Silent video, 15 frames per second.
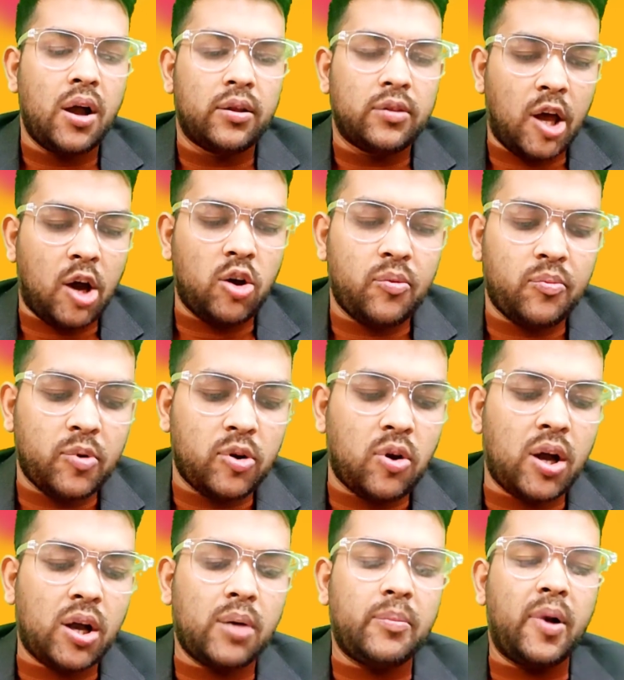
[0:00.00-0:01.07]
Now if you
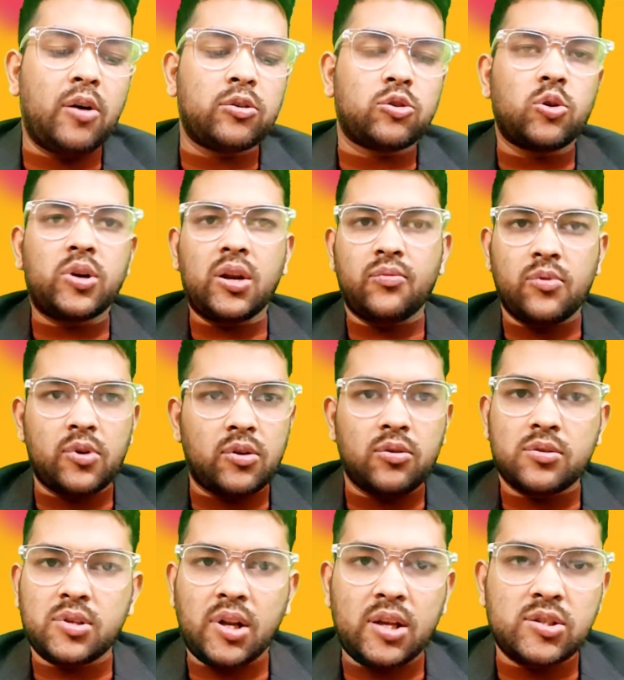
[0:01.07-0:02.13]
talk about total 4
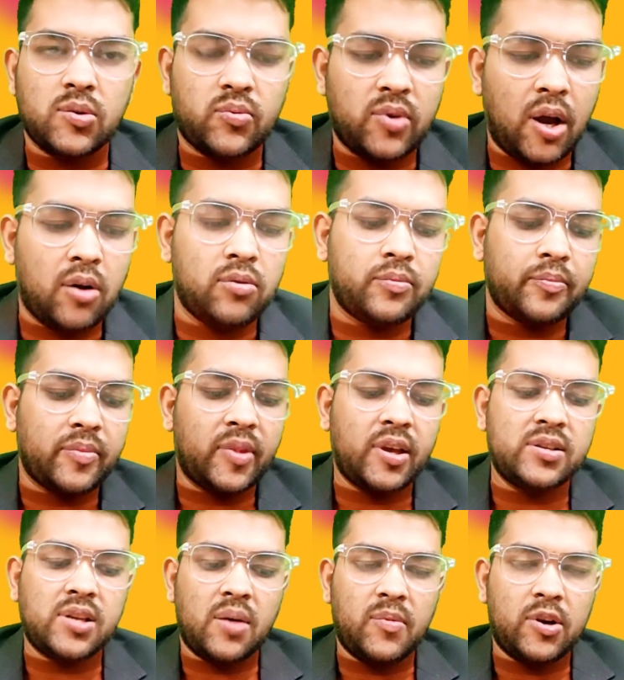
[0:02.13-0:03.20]
question as of now,
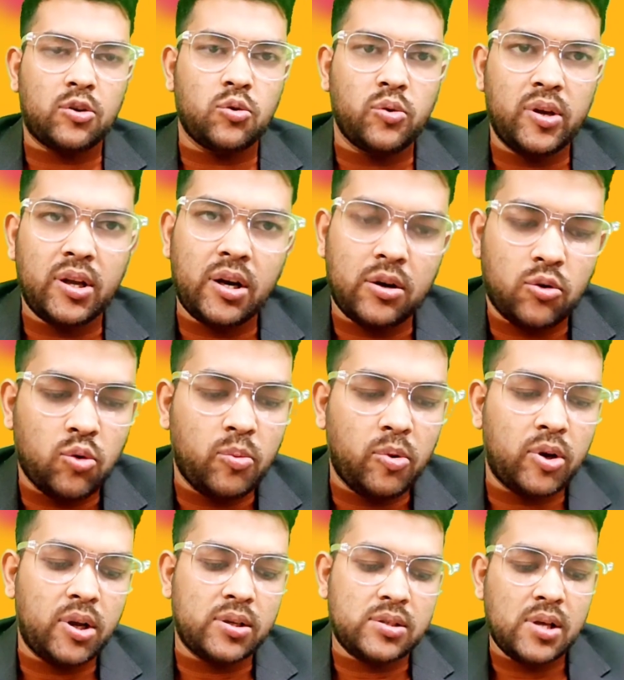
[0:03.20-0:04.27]
is having 2 error 2
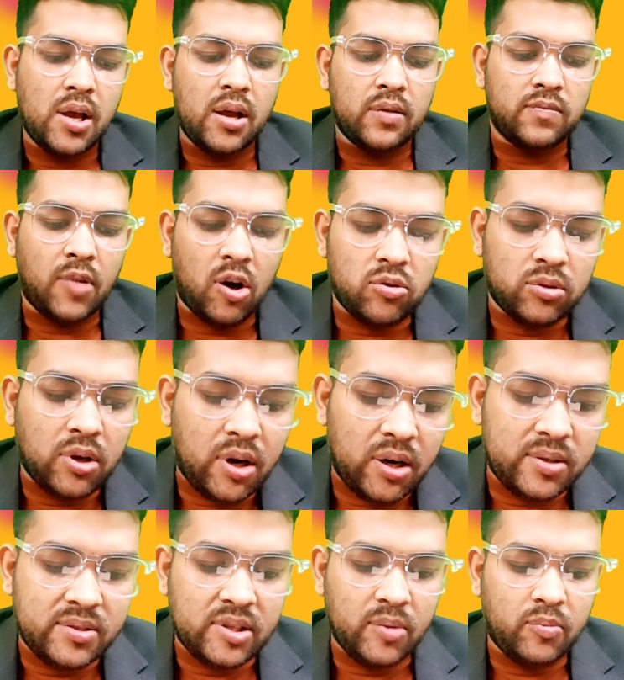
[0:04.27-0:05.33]
bonus. Now
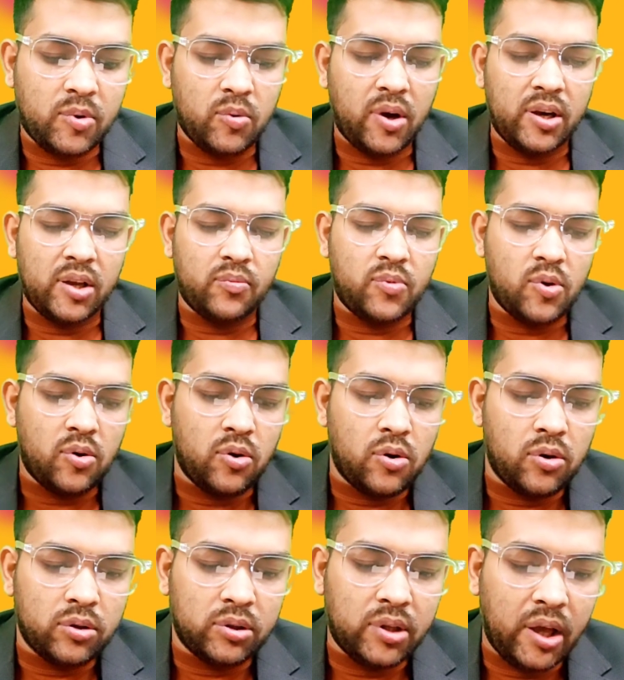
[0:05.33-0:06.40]
third shift 1, if you
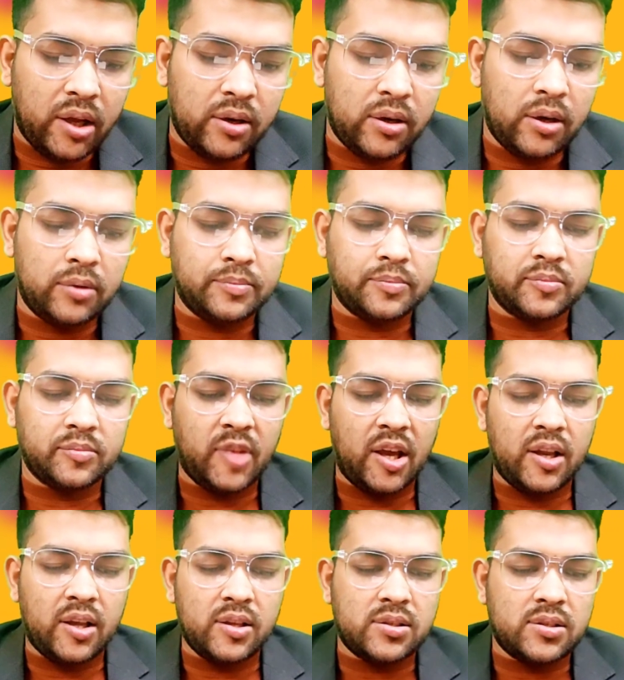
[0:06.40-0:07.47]
go, then
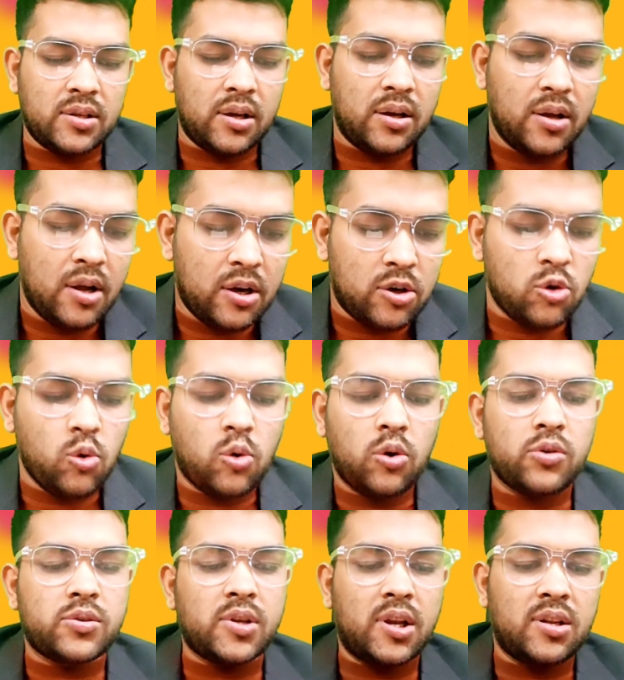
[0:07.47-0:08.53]
there is 2
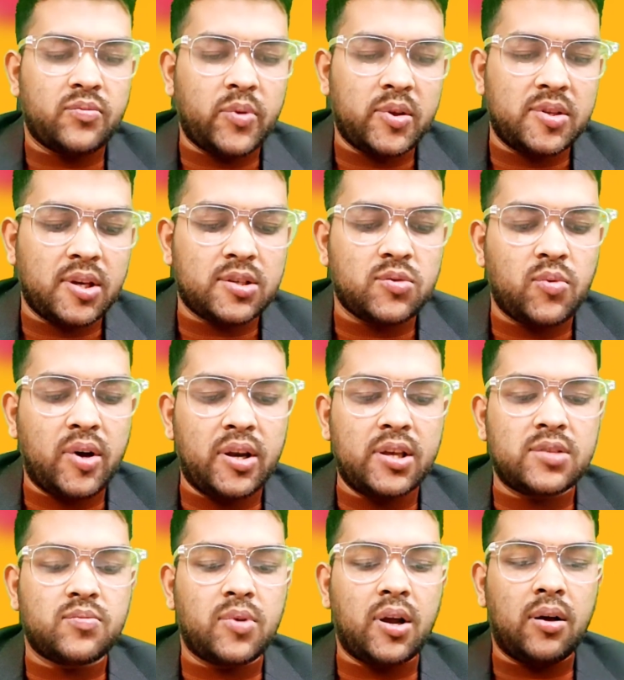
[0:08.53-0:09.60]
question in physics. One
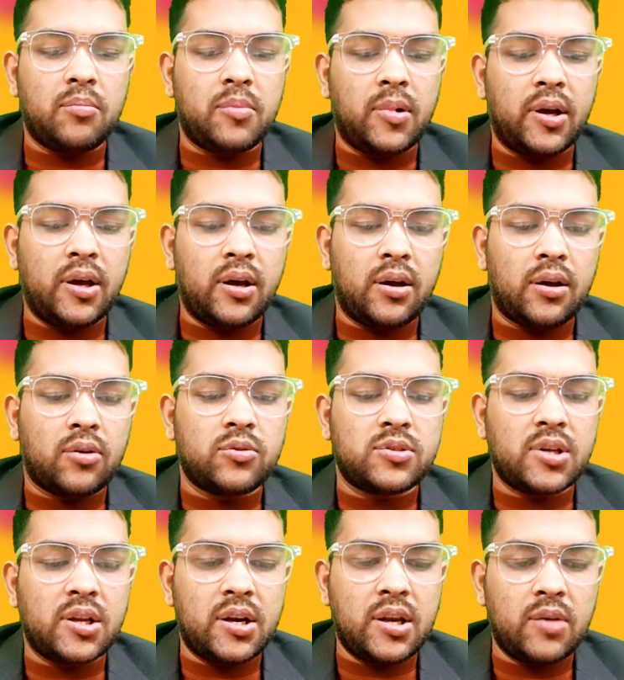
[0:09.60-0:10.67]
is from
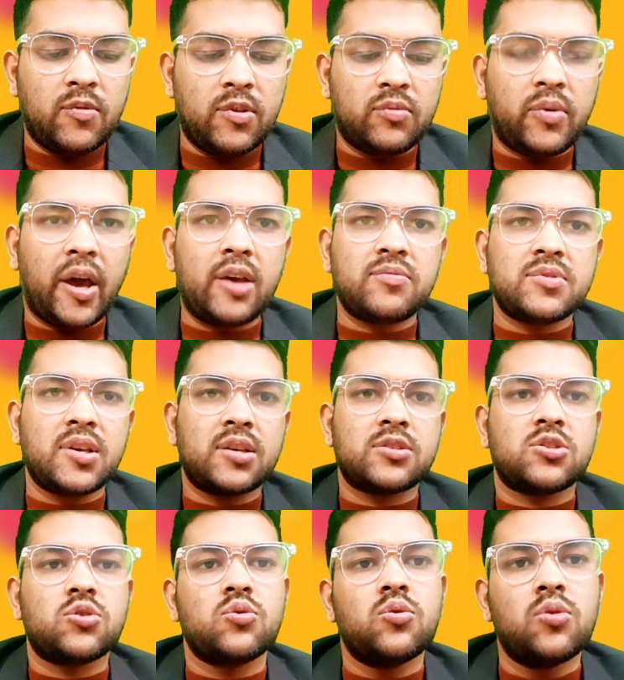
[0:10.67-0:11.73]
question ending with
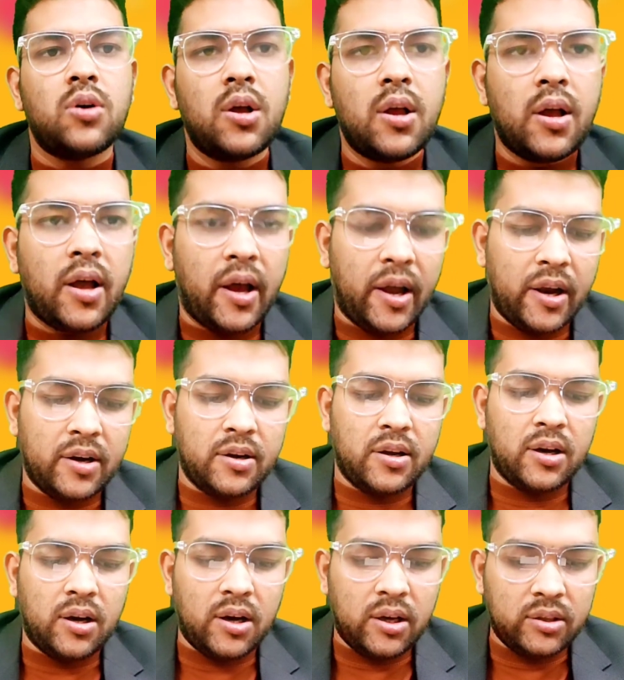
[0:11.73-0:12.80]
562, and
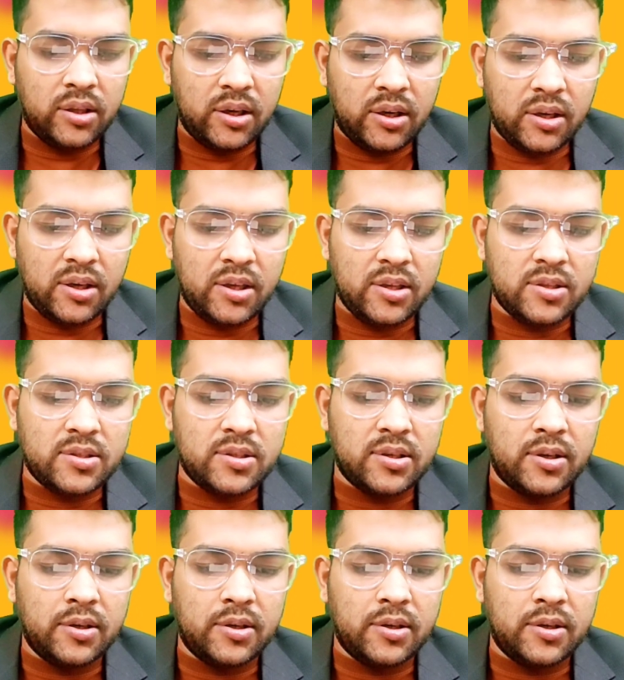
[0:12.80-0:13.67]
the other is